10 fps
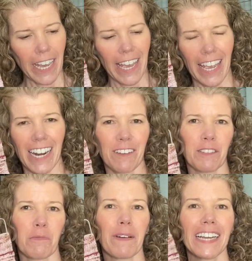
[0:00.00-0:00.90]
and I
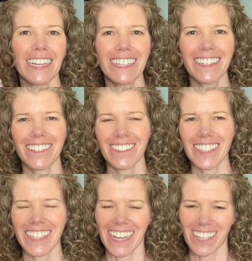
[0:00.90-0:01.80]
was waiting to do the
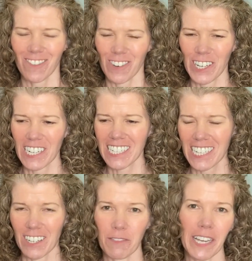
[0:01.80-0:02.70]
second one
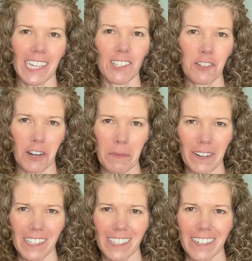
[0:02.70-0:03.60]
till we had
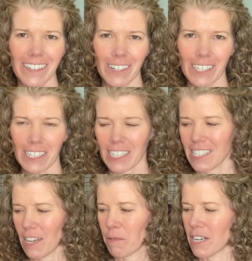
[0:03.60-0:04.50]
strawberries in our garden
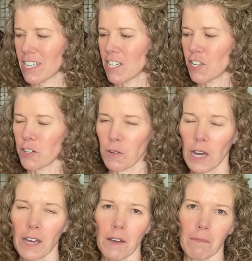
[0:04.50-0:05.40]
because I wanted to do
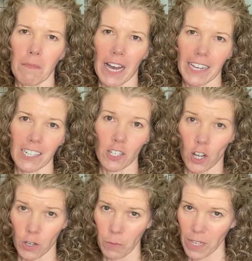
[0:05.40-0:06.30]
my
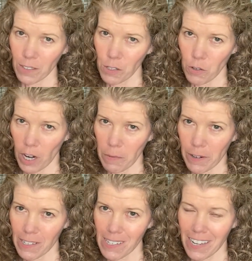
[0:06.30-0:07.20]
Donwell
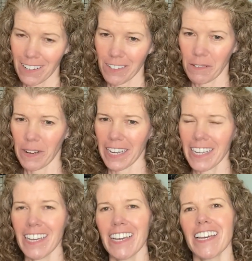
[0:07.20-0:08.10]
strawberries colorway
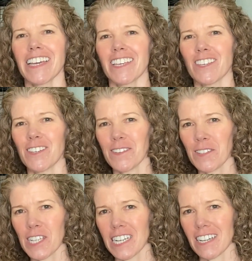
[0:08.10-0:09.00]

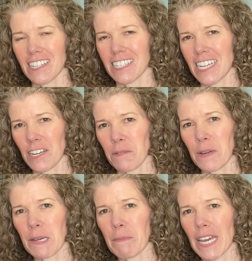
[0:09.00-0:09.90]
using
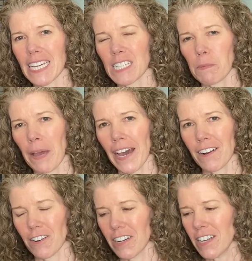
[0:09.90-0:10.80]
DanaRaeMakes
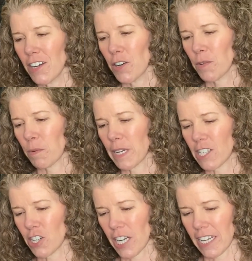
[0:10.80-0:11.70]
pattern,
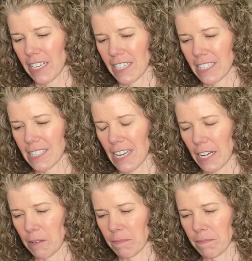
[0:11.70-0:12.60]
which is
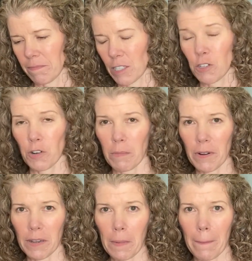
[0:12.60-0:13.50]

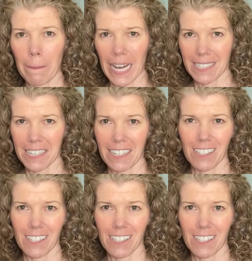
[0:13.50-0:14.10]
strawberry basket